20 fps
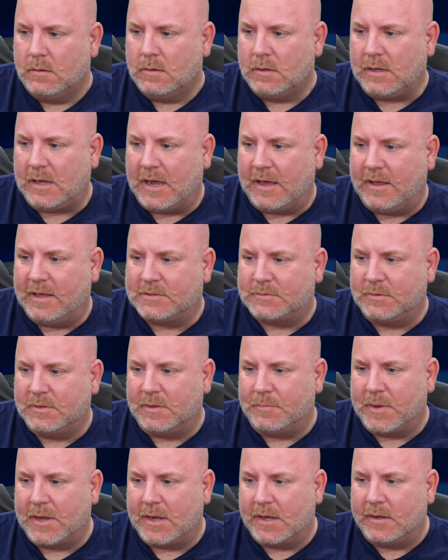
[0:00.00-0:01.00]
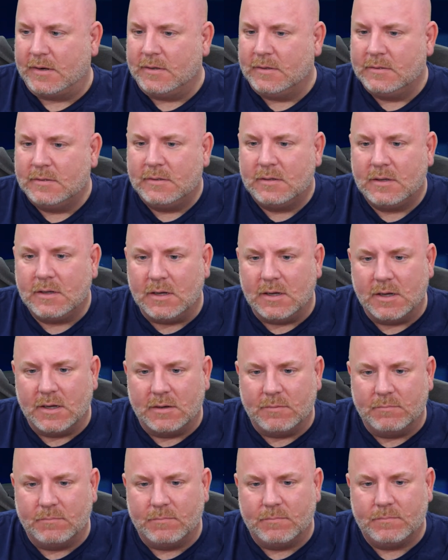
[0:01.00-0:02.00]
Yeah, that's really bad.
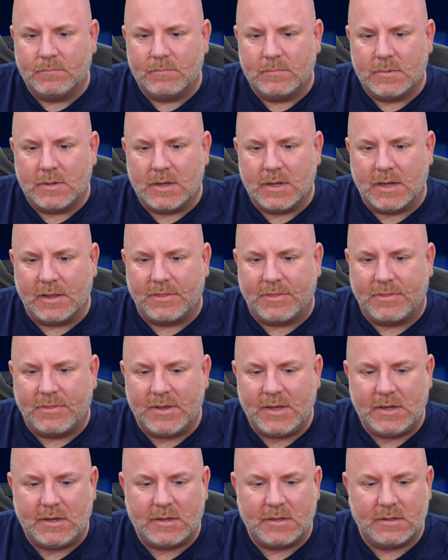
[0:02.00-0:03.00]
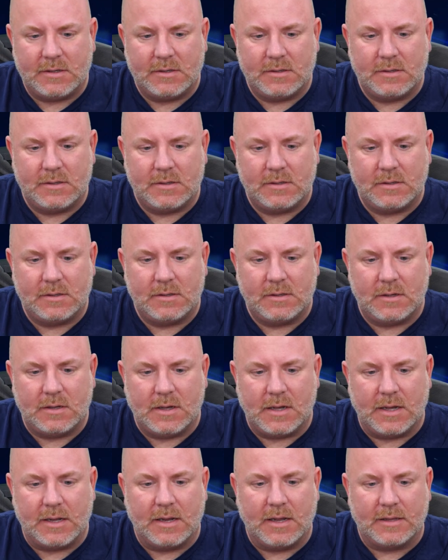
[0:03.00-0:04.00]
I think
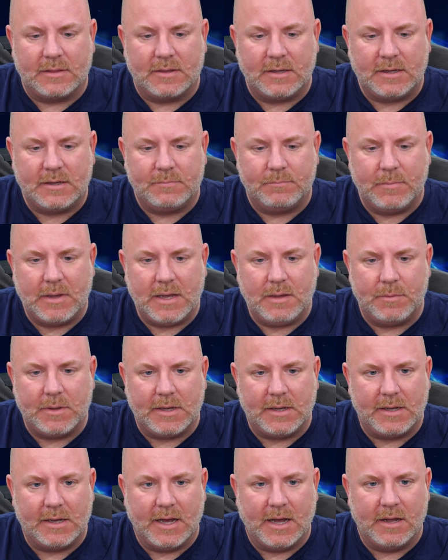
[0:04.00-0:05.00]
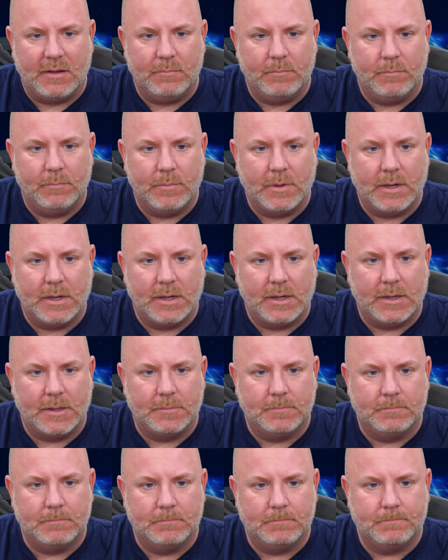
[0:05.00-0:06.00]
maybe I'm
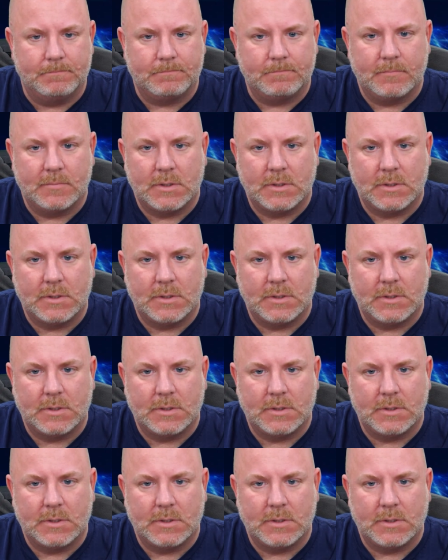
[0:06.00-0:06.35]
going